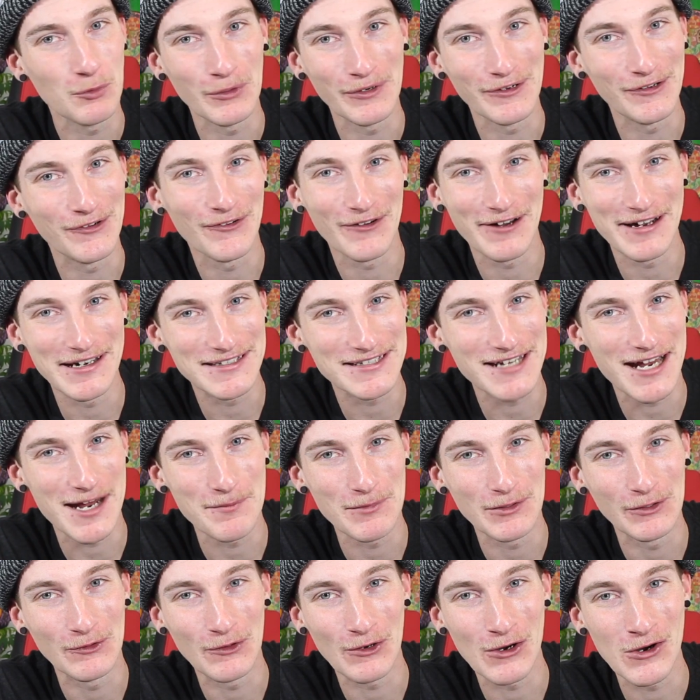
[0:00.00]
what a great
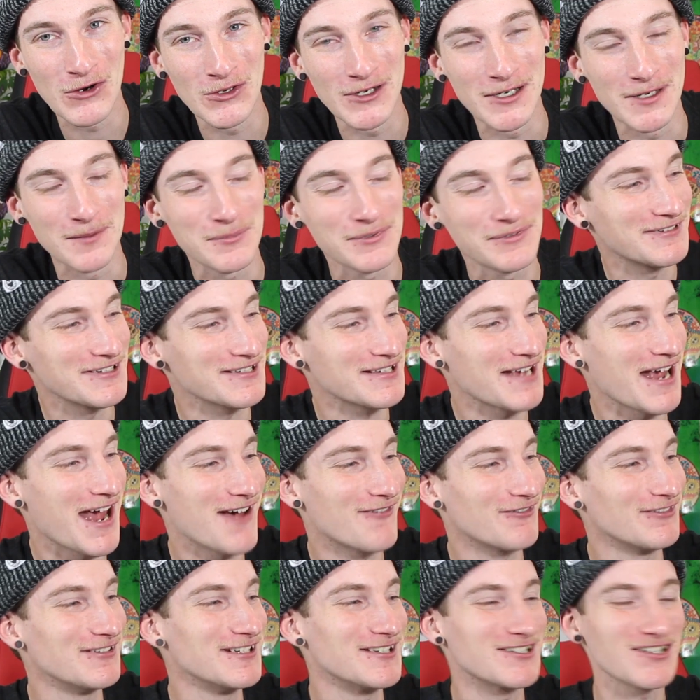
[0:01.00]
time to grow up. Just
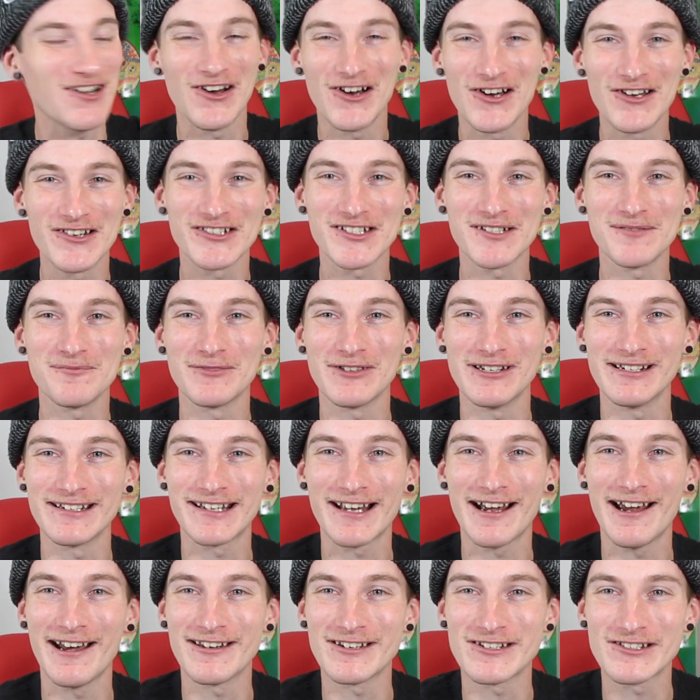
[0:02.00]
having these awesome like
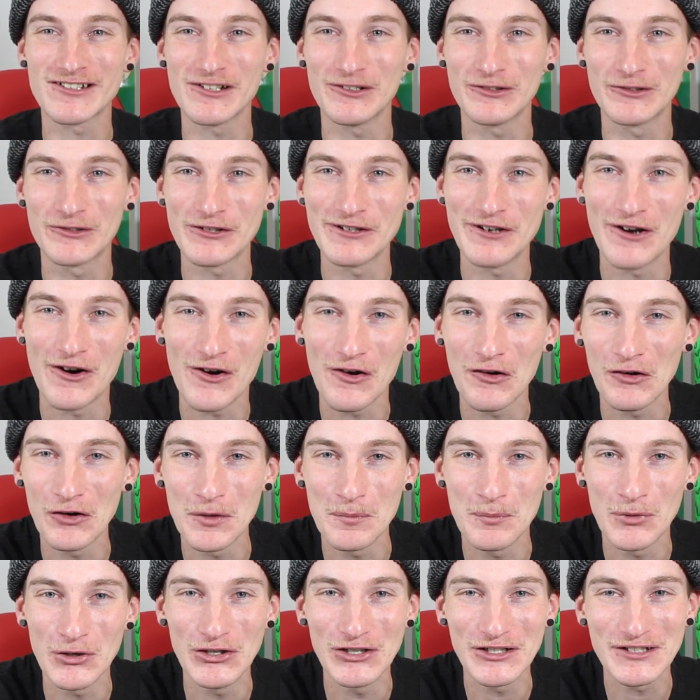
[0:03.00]
kind of children horror
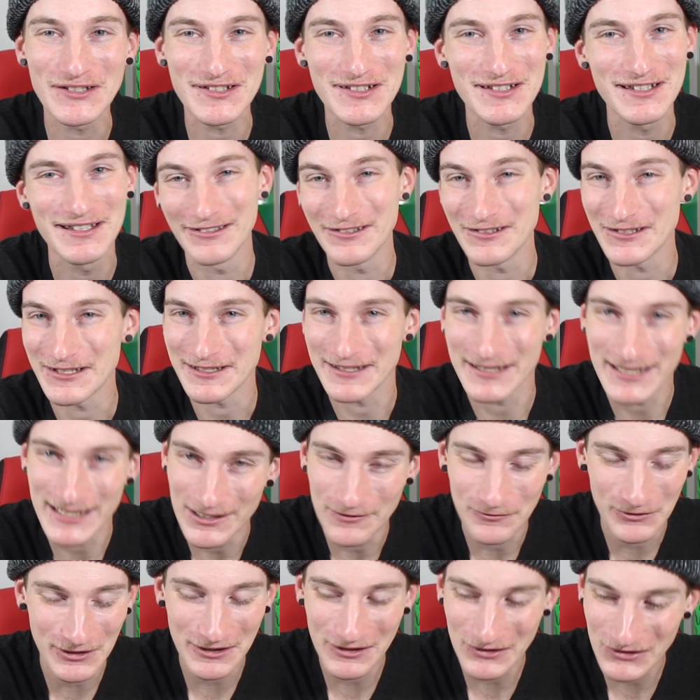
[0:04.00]
books. There's a
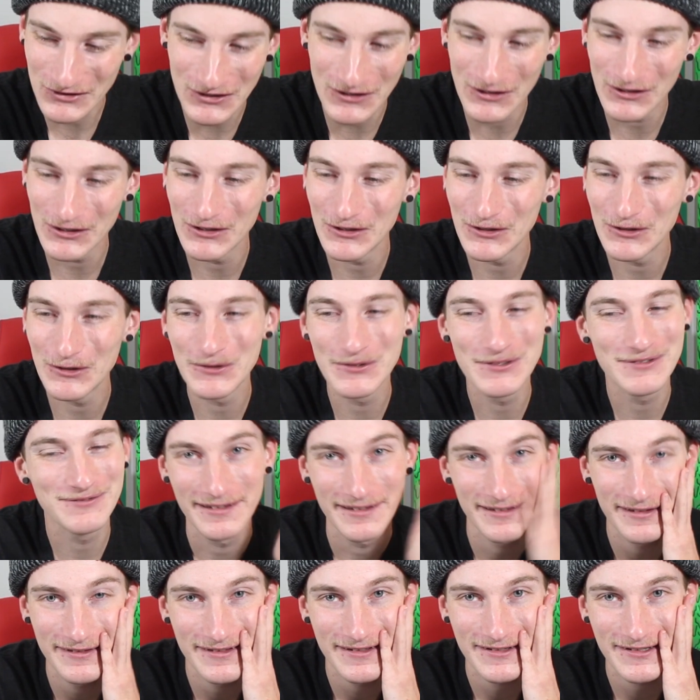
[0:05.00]
TV show.
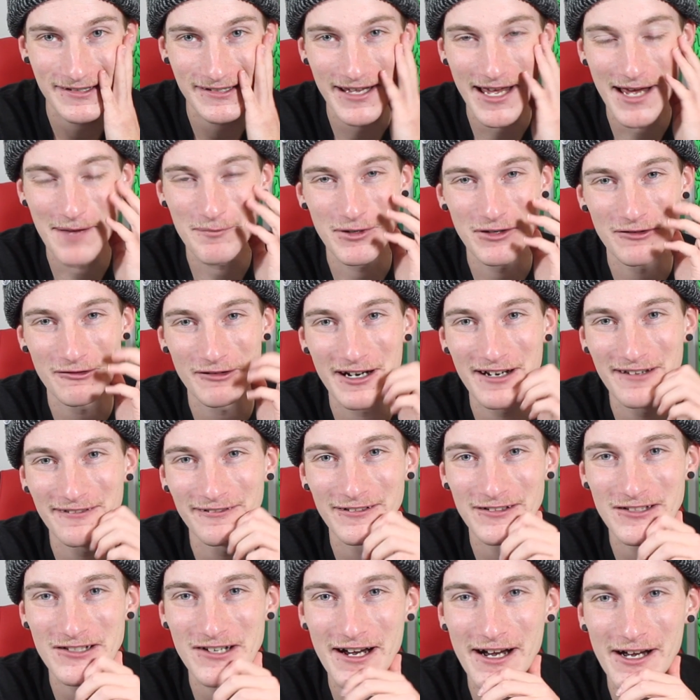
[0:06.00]
Slapped me right in
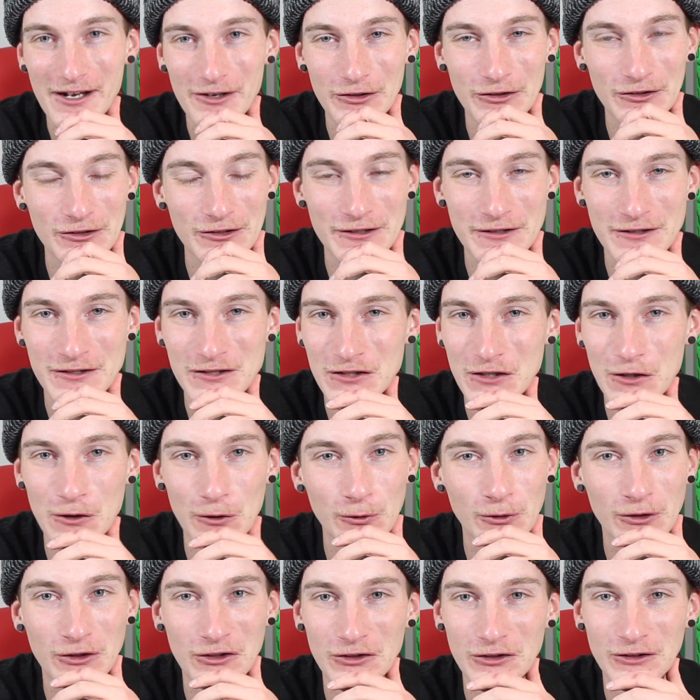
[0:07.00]
the childhood.
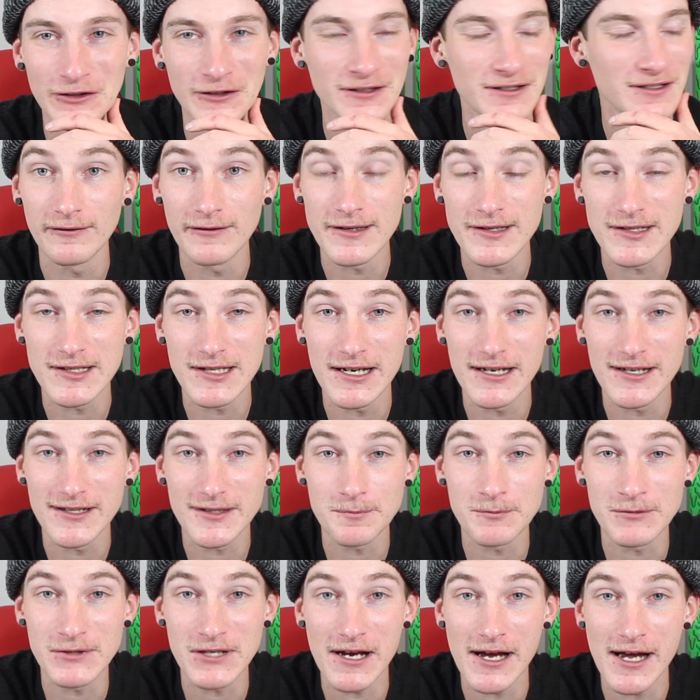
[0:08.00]
So good. Let's take
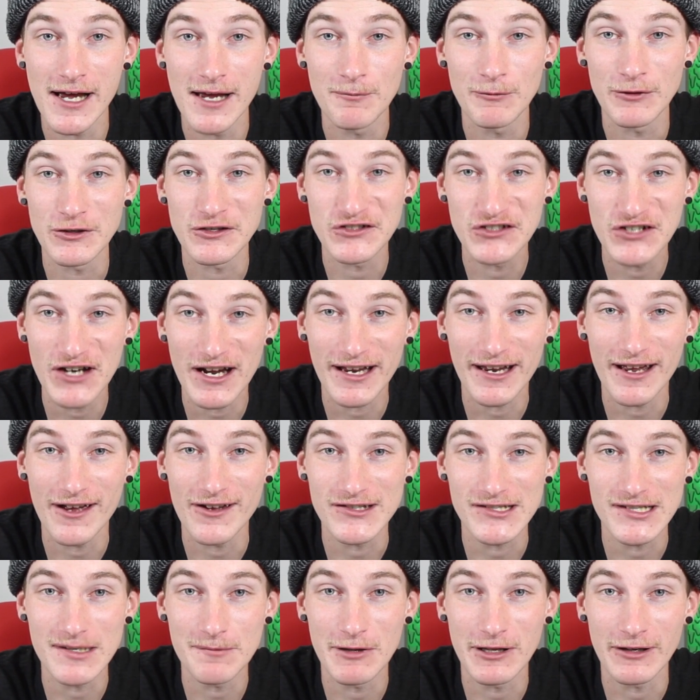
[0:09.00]
some time. Let's check
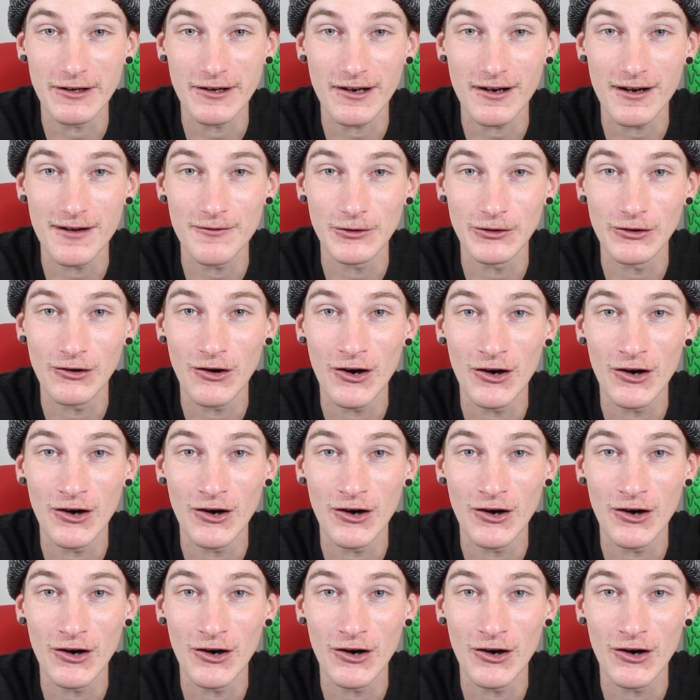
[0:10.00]
out some of the cover